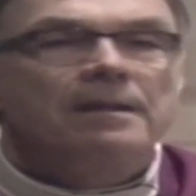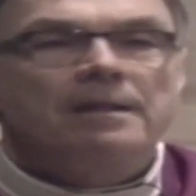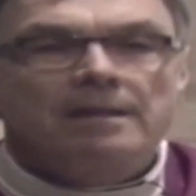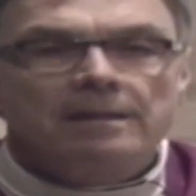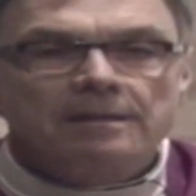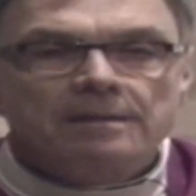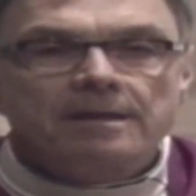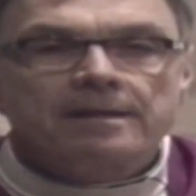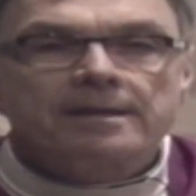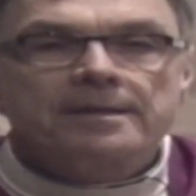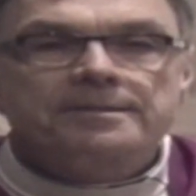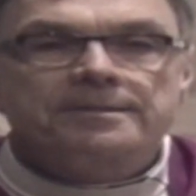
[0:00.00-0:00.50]

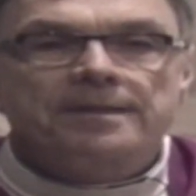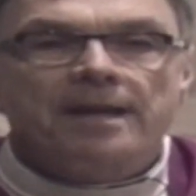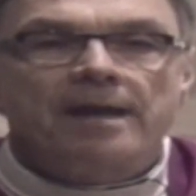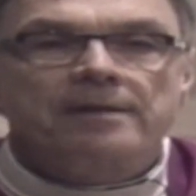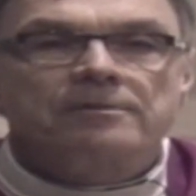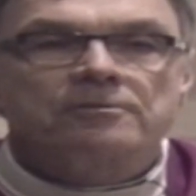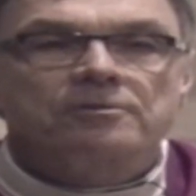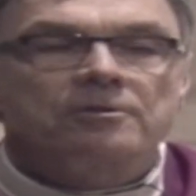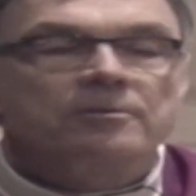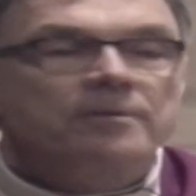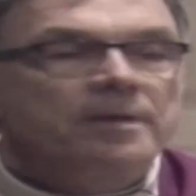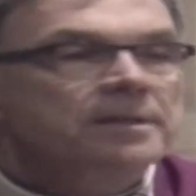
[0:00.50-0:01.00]
Let us
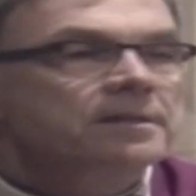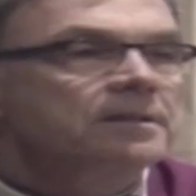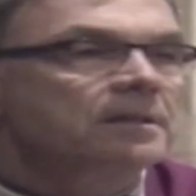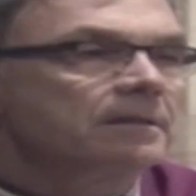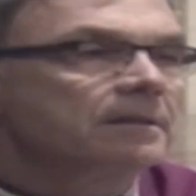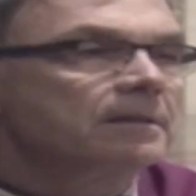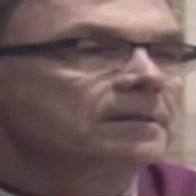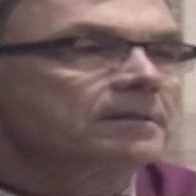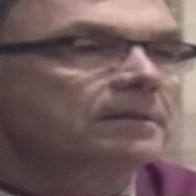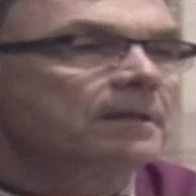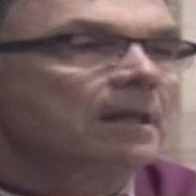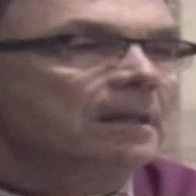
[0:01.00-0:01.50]
enter into
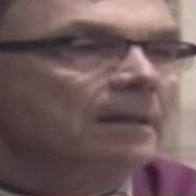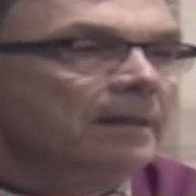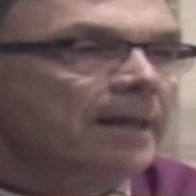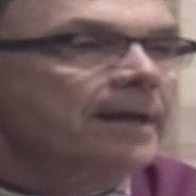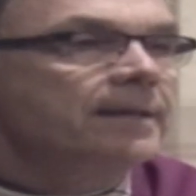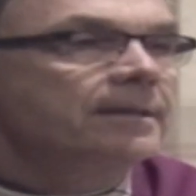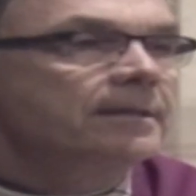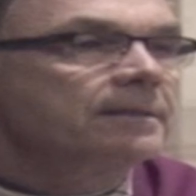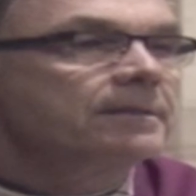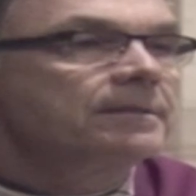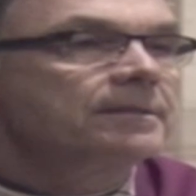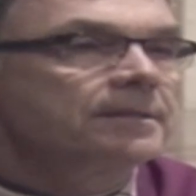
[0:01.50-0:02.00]
this
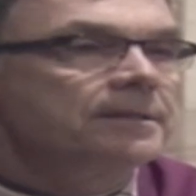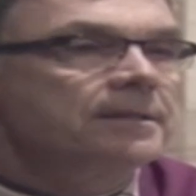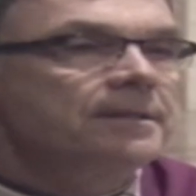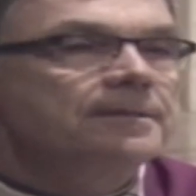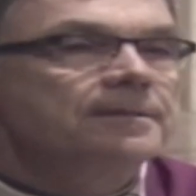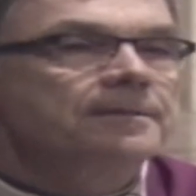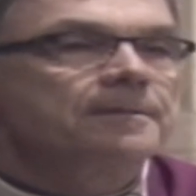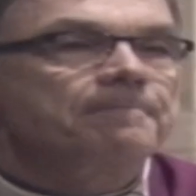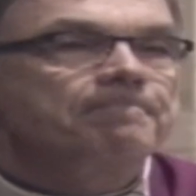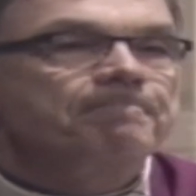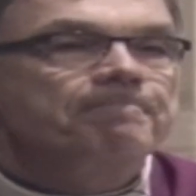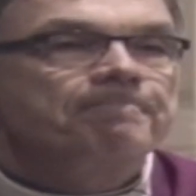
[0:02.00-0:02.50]
Lenten
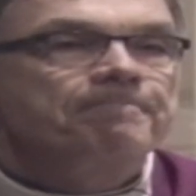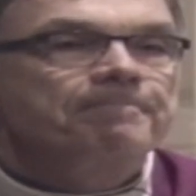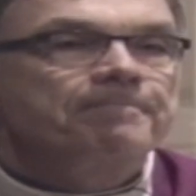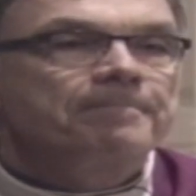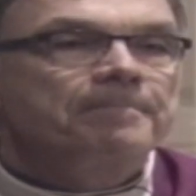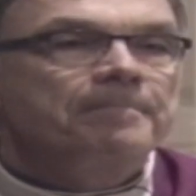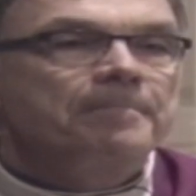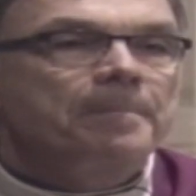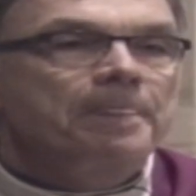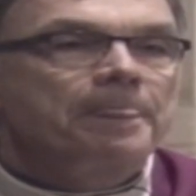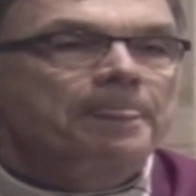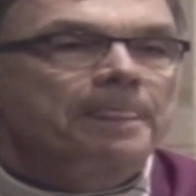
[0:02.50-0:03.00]
season
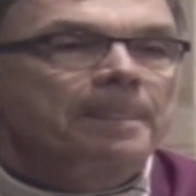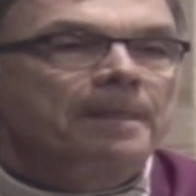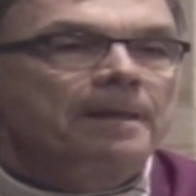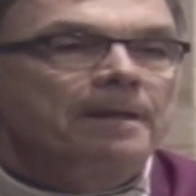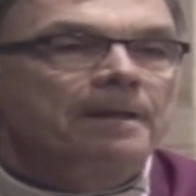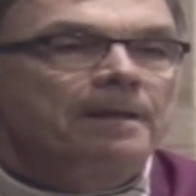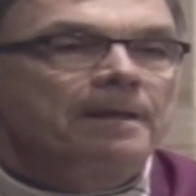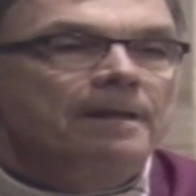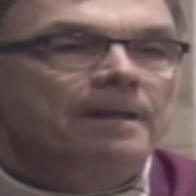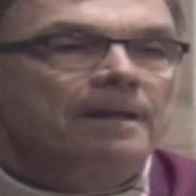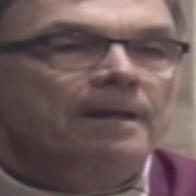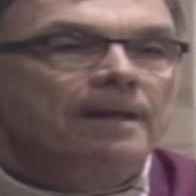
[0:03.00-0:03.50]

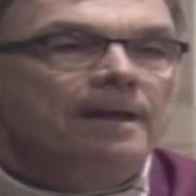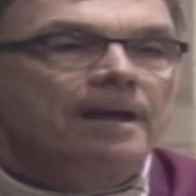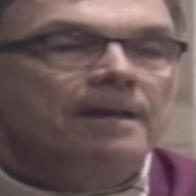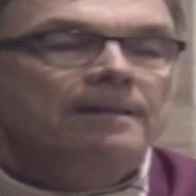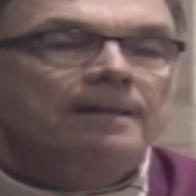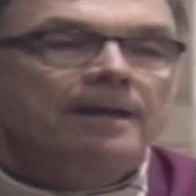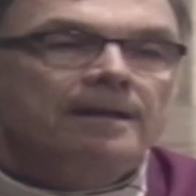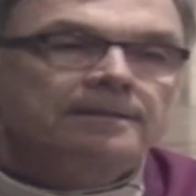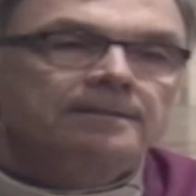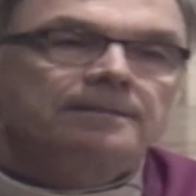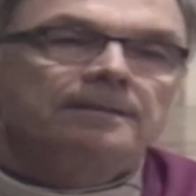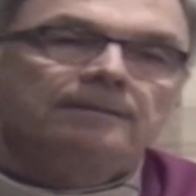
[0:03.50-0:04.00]
and
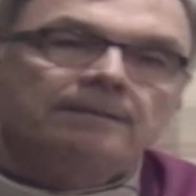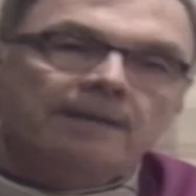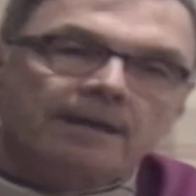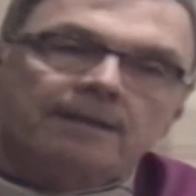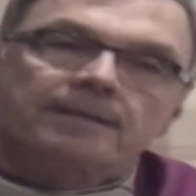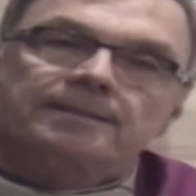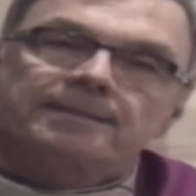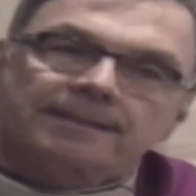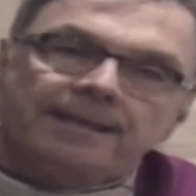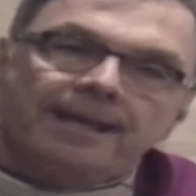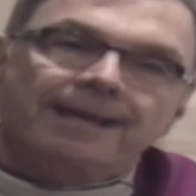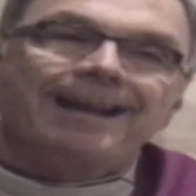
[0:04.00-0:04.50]
let
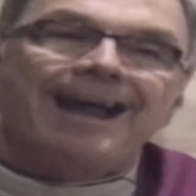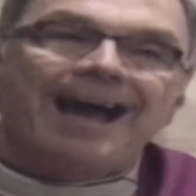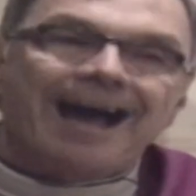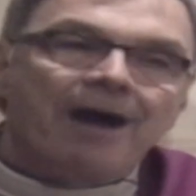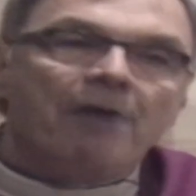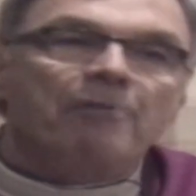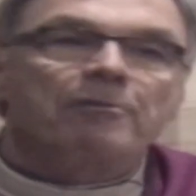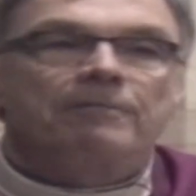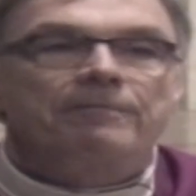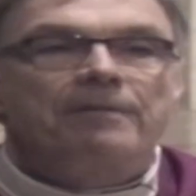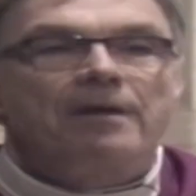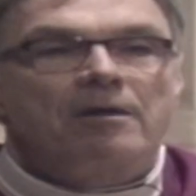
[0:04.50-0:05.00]
us get
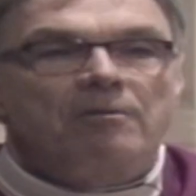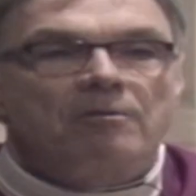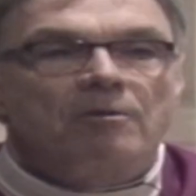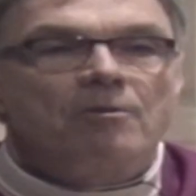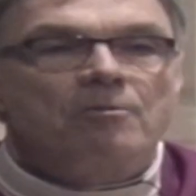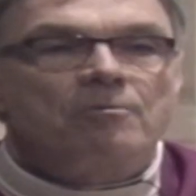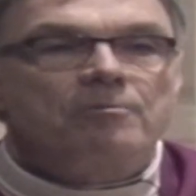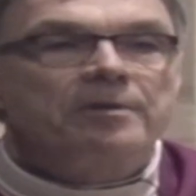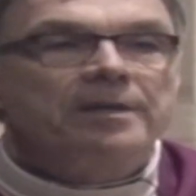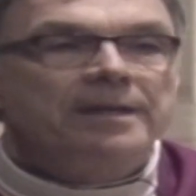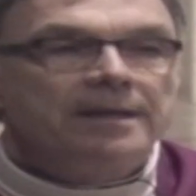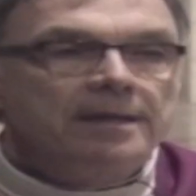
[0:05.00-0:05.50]
out of our
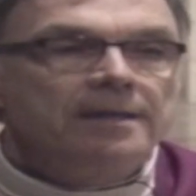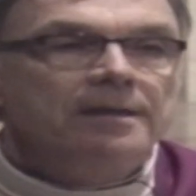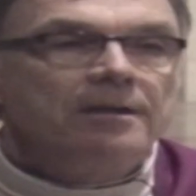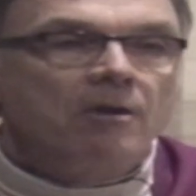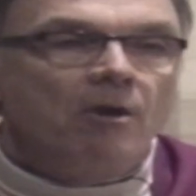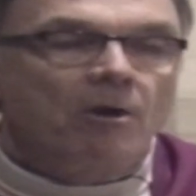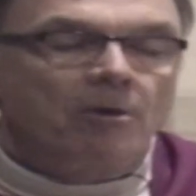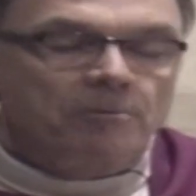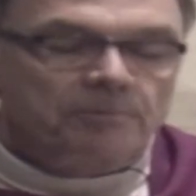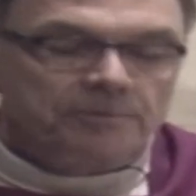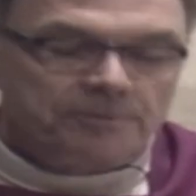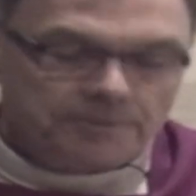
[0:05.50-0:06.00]
own
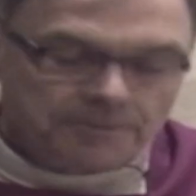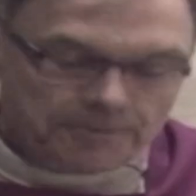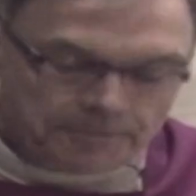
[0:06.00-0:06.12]
egos.